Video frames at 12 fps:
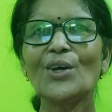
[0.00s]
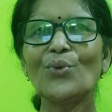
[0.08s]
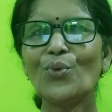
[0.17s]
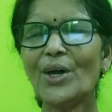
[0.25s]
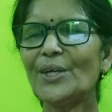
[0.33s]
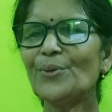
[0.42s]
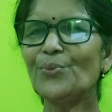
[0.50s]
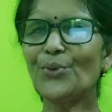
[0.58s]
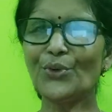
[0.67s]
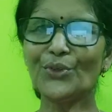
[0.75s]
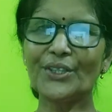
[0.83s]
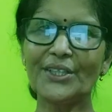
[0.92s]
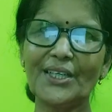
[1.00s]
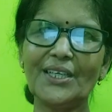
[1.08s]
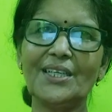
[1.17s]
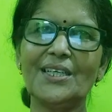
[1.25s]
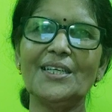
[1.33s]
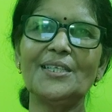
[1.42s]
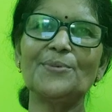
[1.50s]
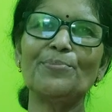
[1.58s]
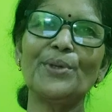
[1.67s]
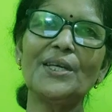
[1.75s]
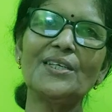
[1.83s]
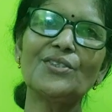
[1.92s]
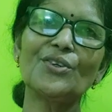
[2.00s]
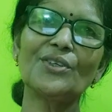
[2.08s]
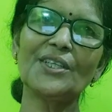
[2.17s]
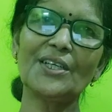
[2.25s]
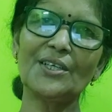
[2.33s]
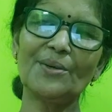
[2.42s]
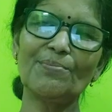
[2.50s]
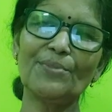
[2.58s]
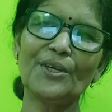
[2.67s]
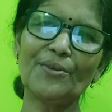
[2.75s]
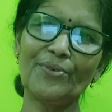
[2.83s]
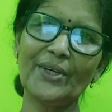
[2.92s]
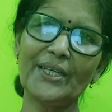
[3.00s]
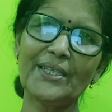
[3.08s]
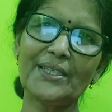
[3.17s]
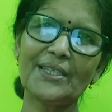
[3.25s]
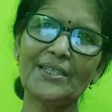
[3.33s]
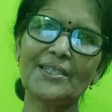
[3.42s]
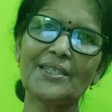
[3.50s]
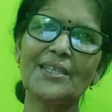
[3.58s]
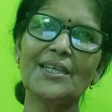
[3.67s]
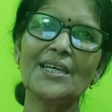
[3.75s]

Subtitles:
143 is based on the number of letters